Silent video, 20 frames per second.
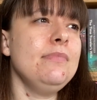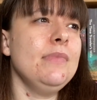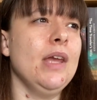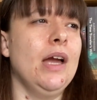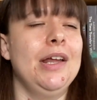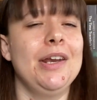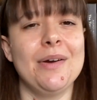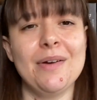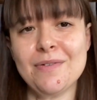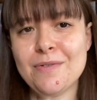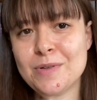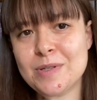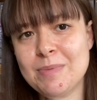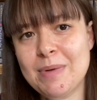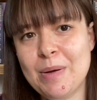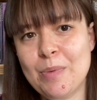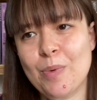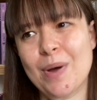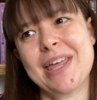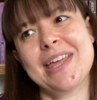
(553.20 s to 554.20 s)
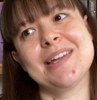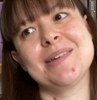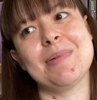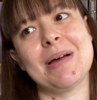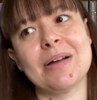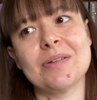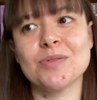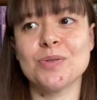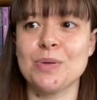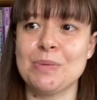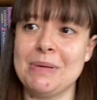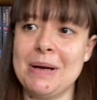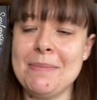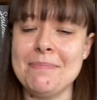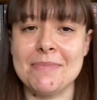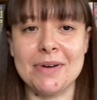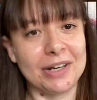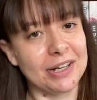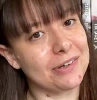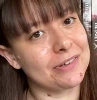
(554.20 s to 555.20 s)
I know everyone's a bit weird about talking about
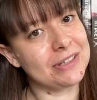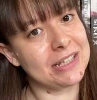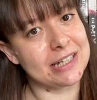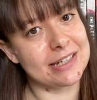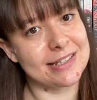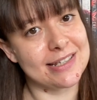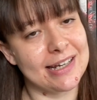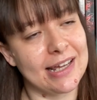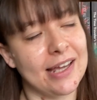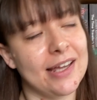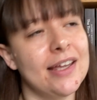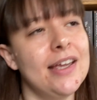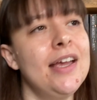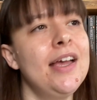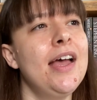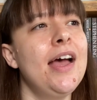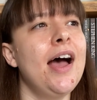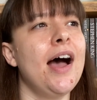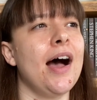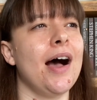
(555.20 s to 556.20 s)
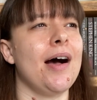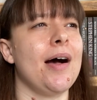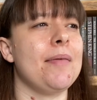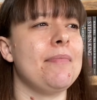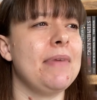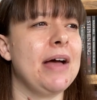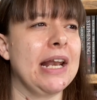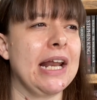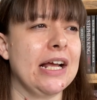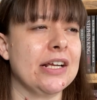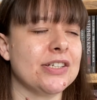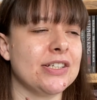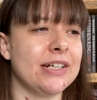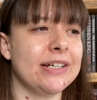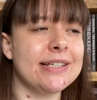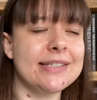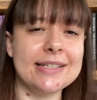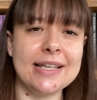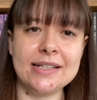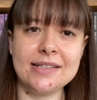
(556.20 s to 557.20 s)
money on the internet, and
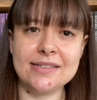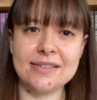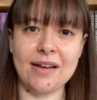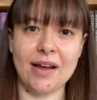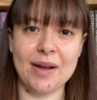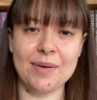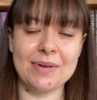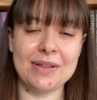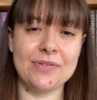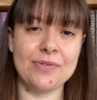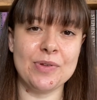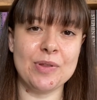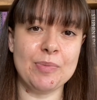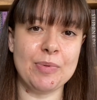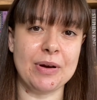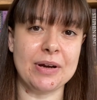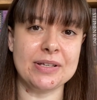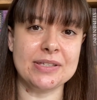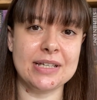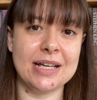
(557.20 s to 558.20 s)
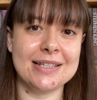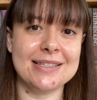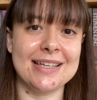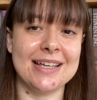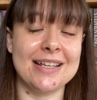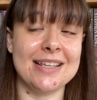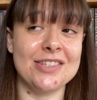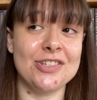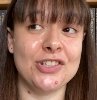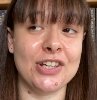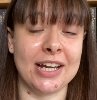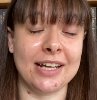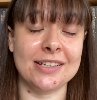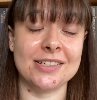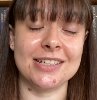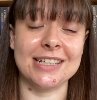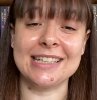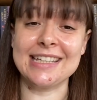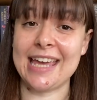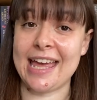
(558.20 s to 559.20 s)
actually since I went through the process it's
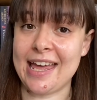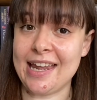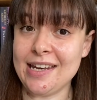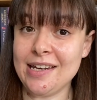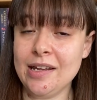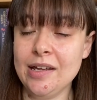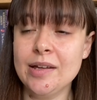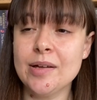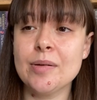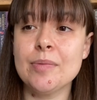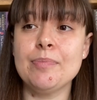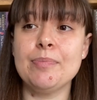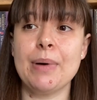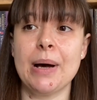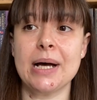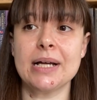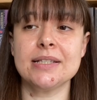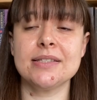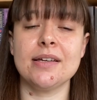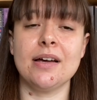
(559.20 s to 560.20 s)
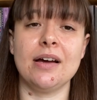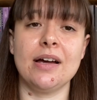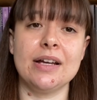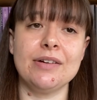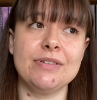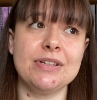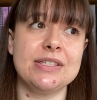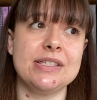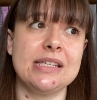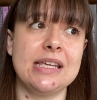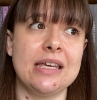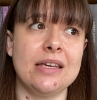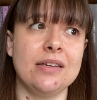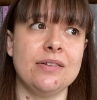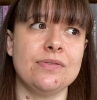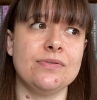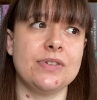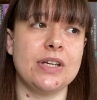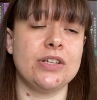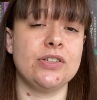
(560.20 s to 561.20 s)
changed again, but I
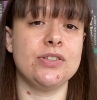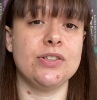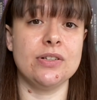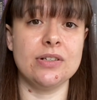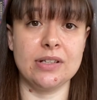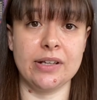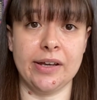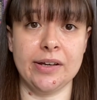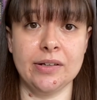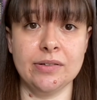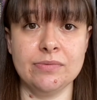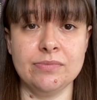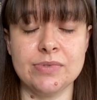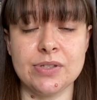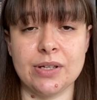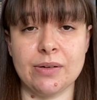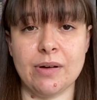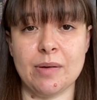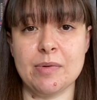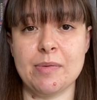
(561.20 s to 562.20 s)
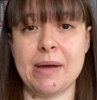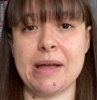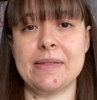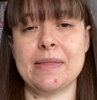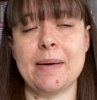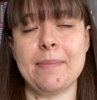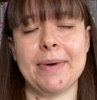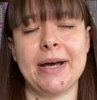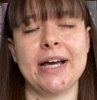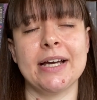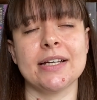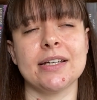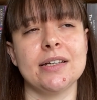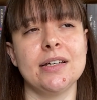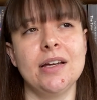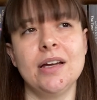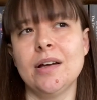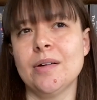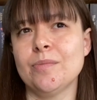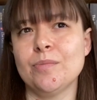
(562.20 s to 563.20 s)
received a student loan, so I'll be paying that back,
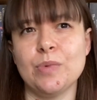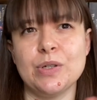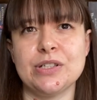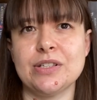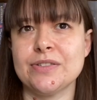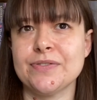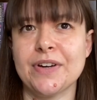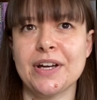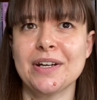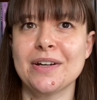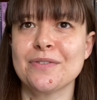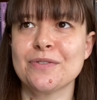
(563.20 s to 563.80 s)
which is fine.